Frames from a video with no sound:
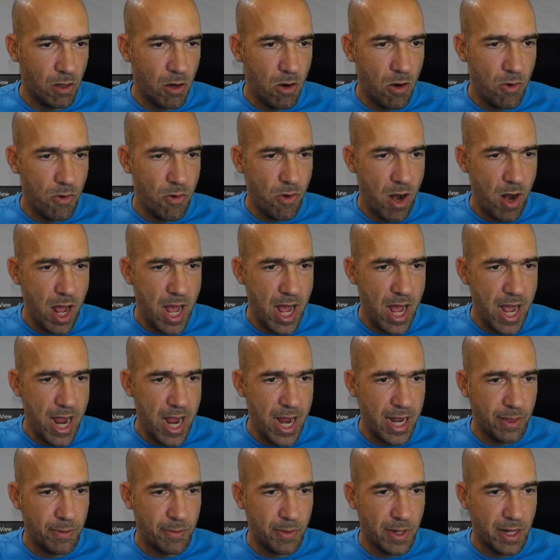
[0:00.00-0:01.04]
All
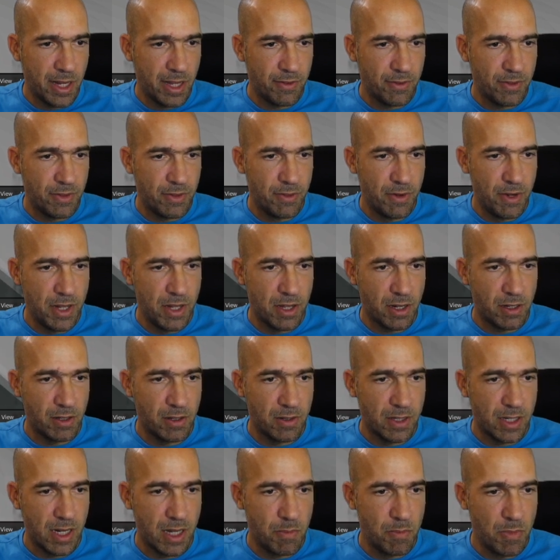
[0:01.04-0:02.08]
right, we have three
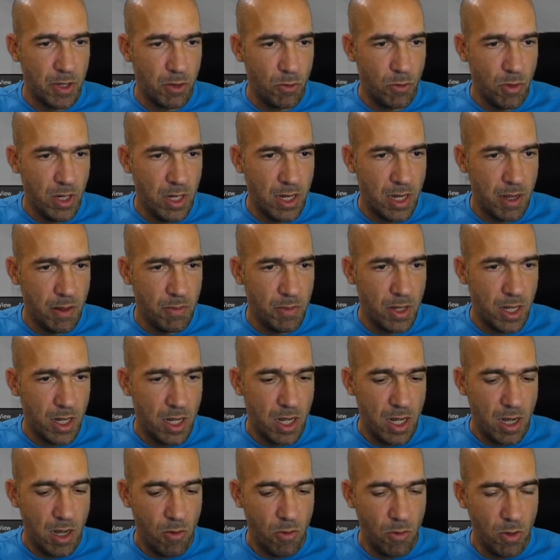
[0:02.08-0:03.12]
knuckles, and between them
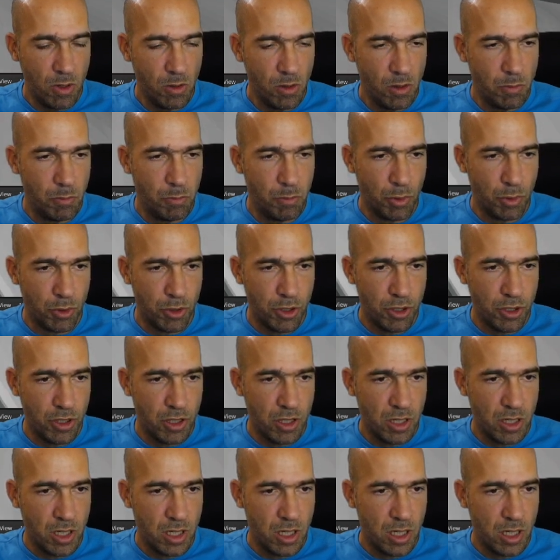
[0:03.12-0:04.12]
we will push,